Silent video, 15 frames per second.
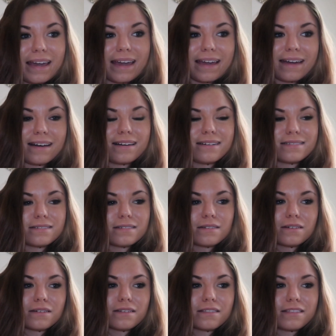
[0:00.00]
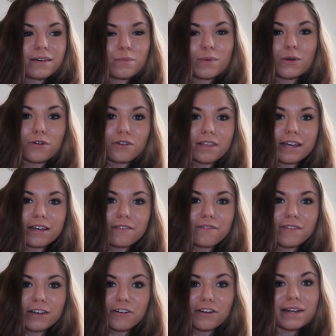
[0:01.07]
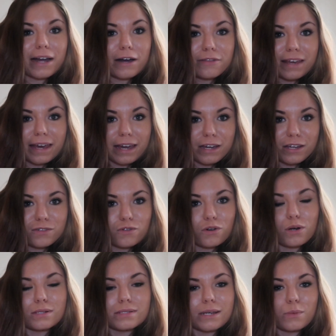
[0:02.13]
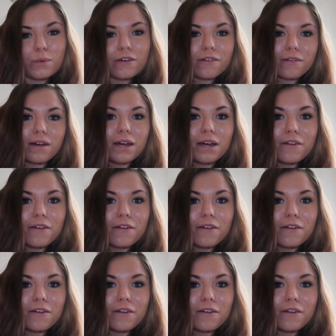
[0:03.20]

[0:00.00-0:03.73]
And then we were like figuring out the hand controls, and we